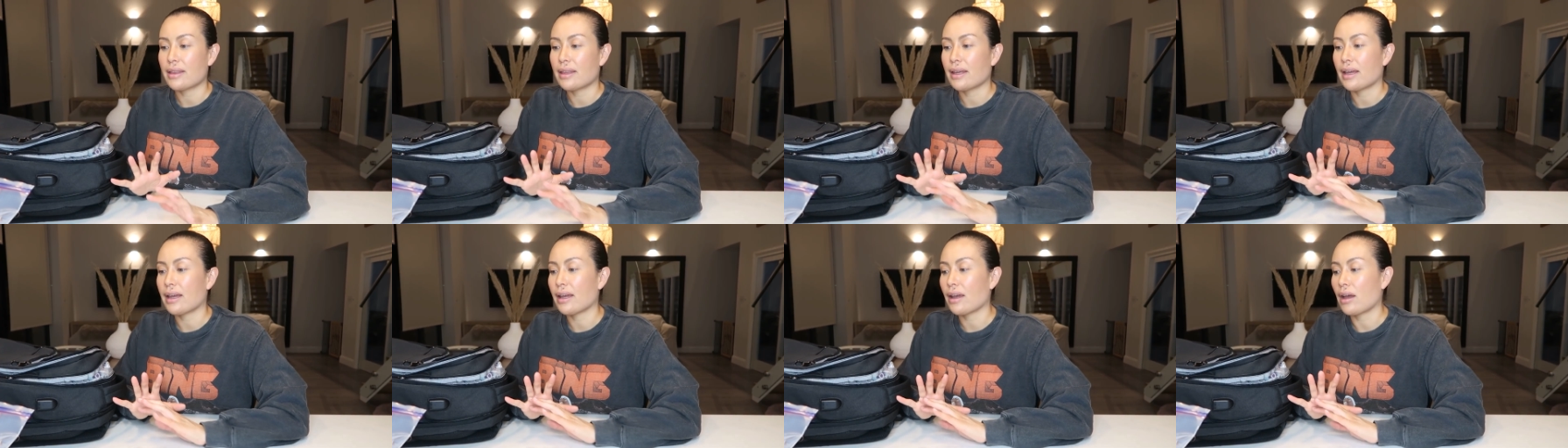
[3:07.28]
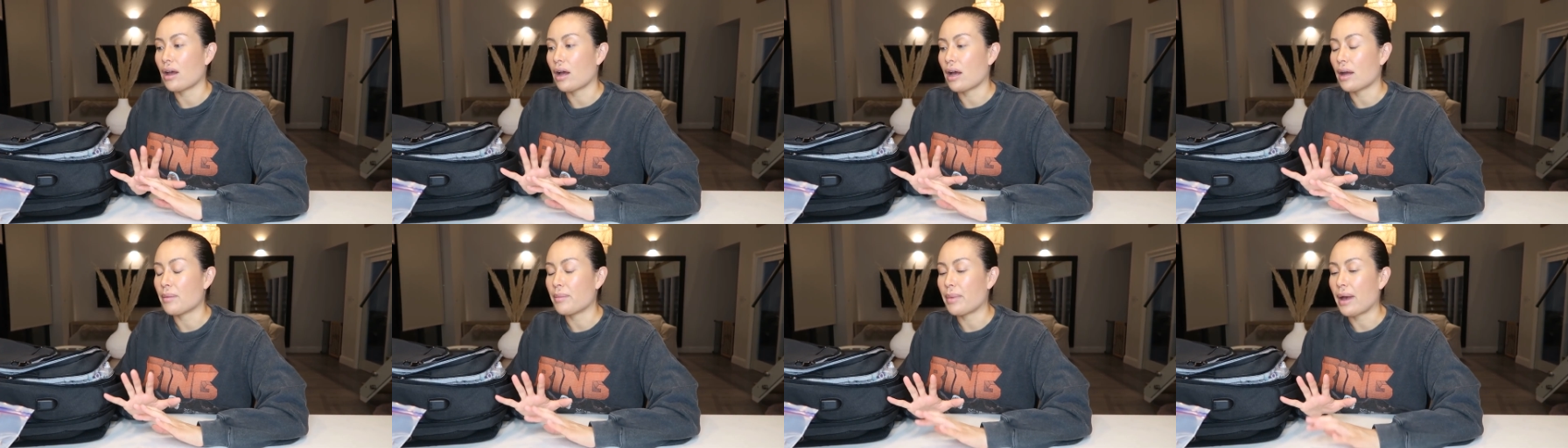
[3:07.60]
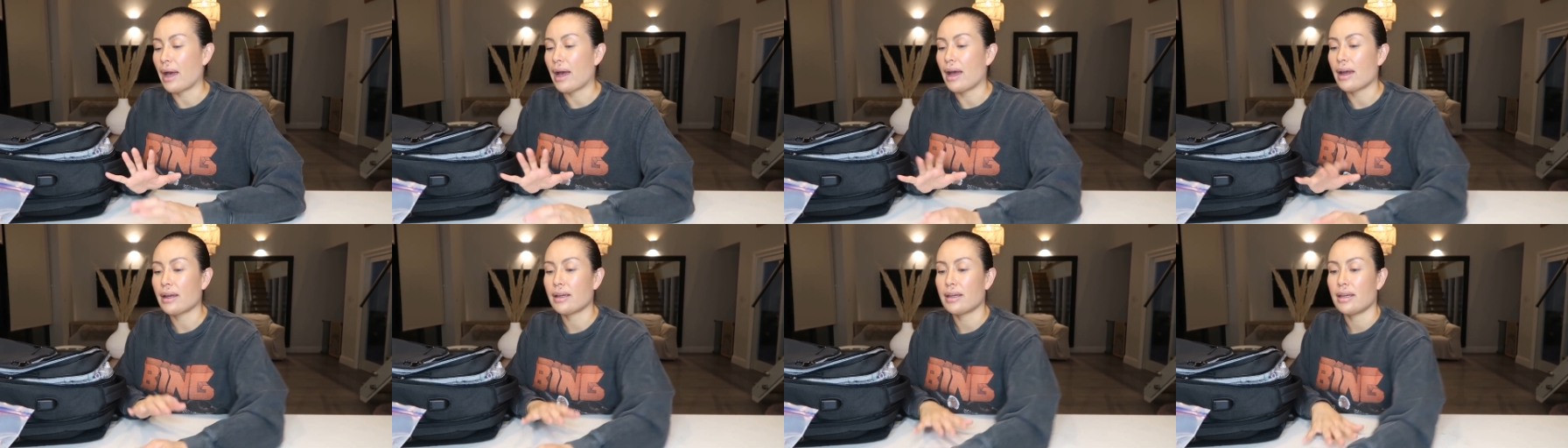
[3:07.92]
thing I
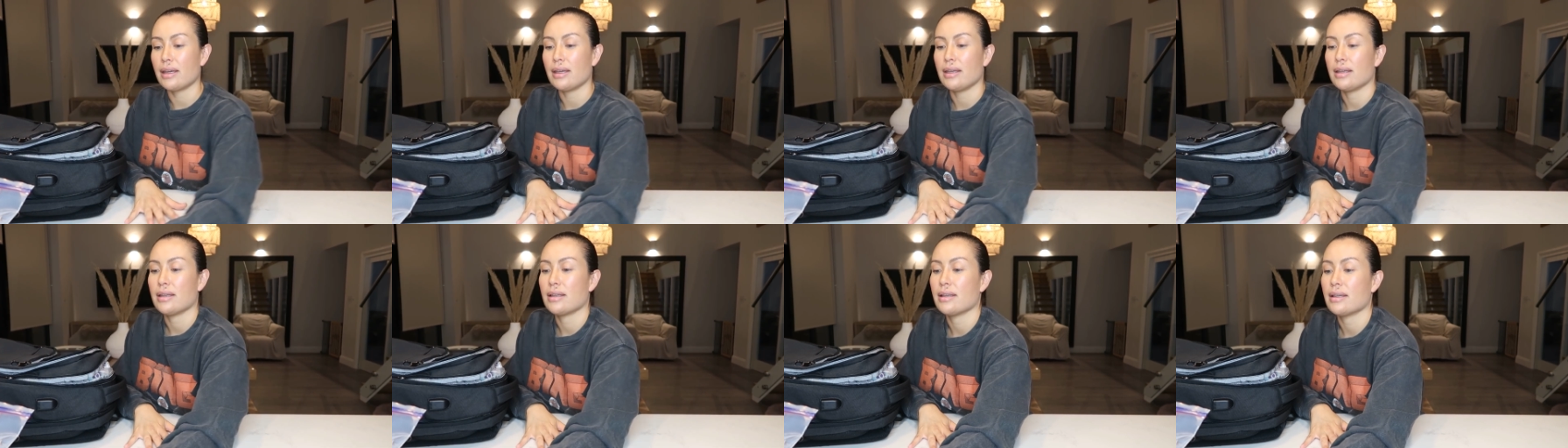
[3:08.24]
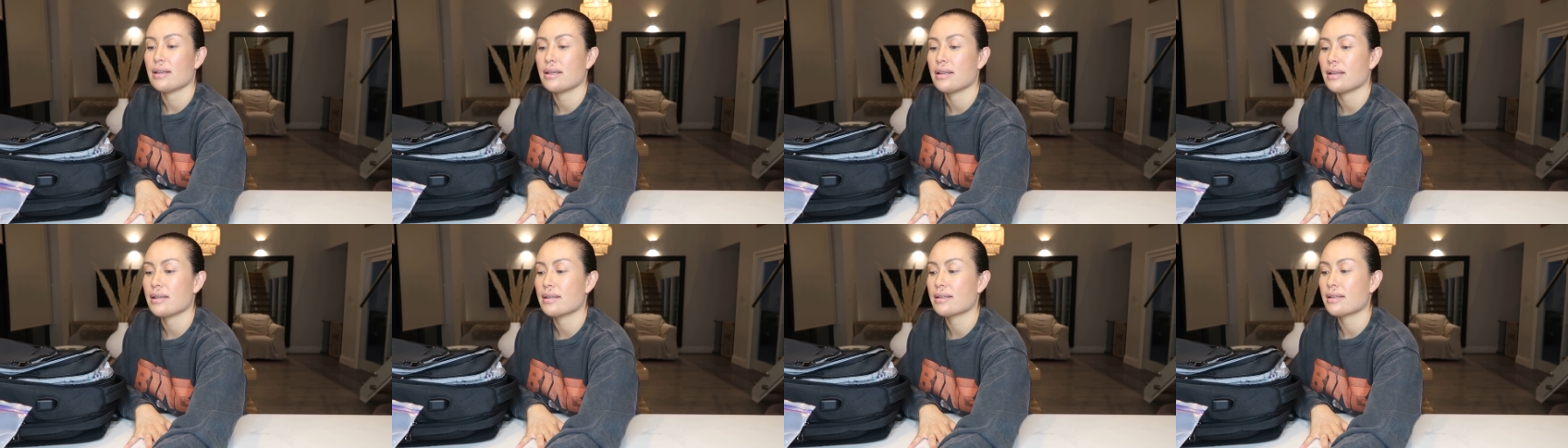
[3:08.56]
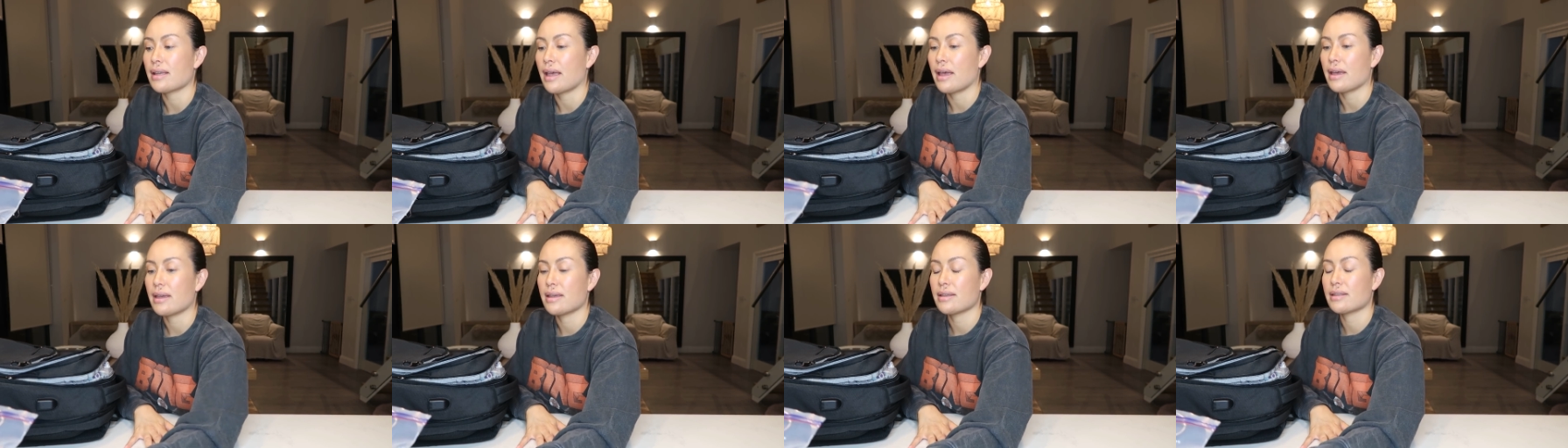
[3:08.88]
pack is
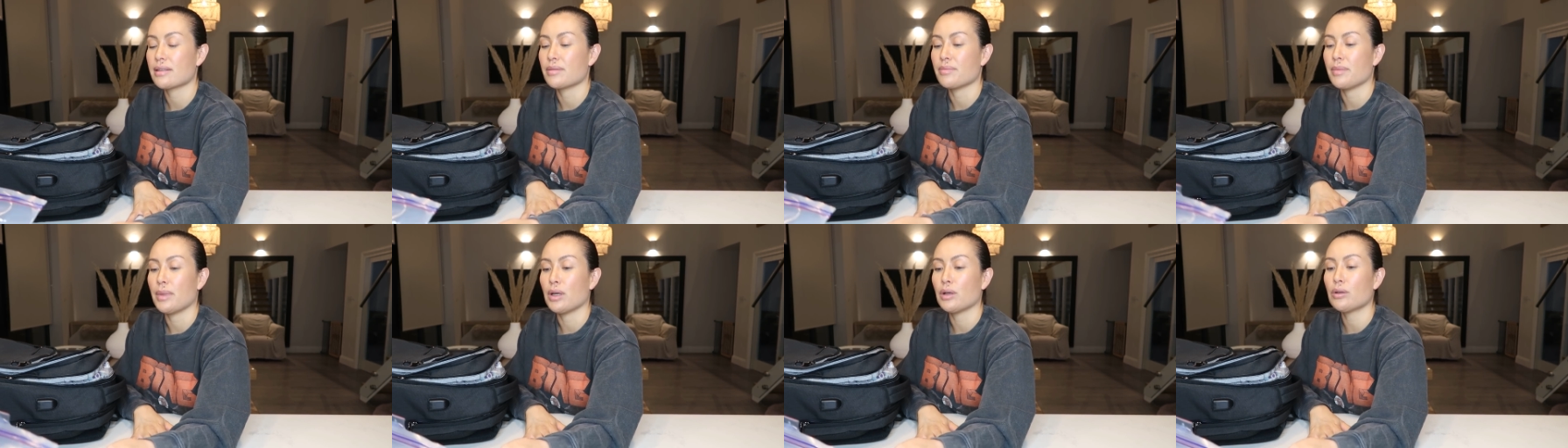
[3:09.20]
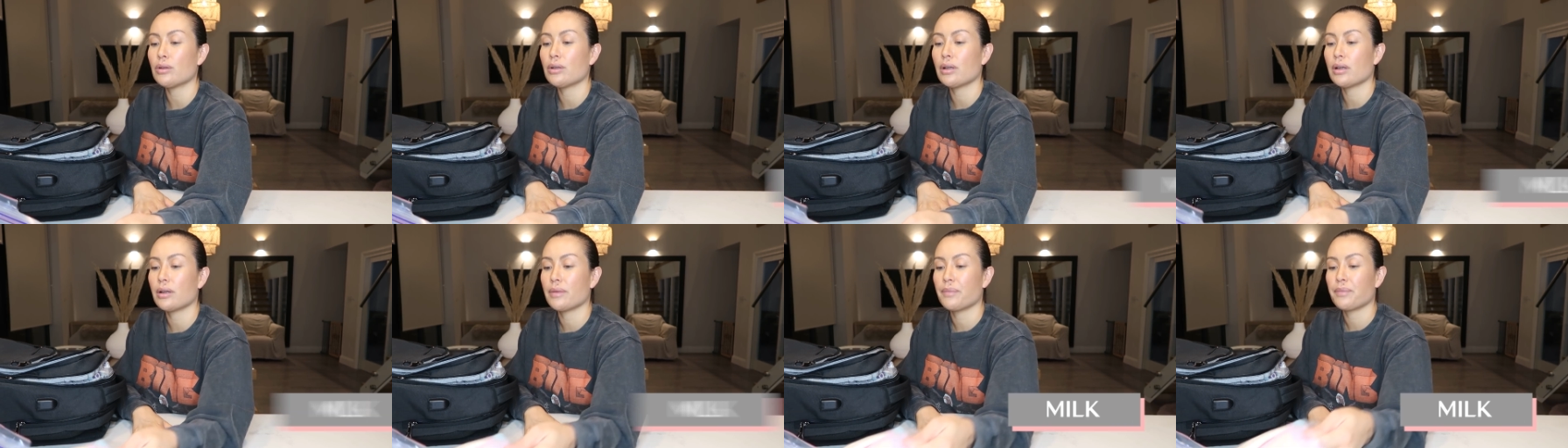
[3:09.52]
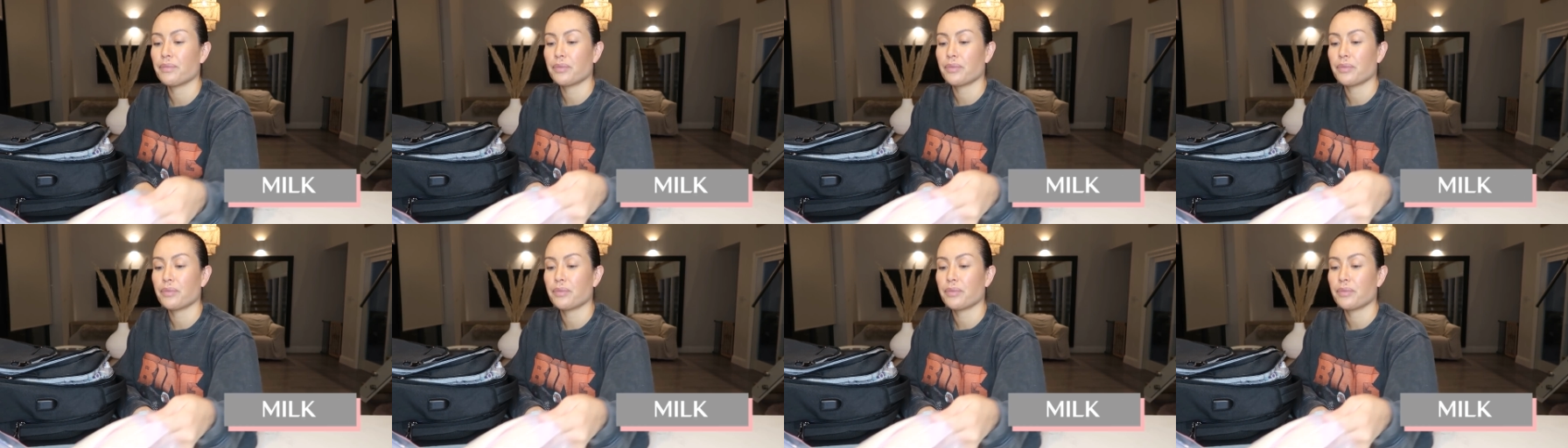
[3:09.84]
his milk.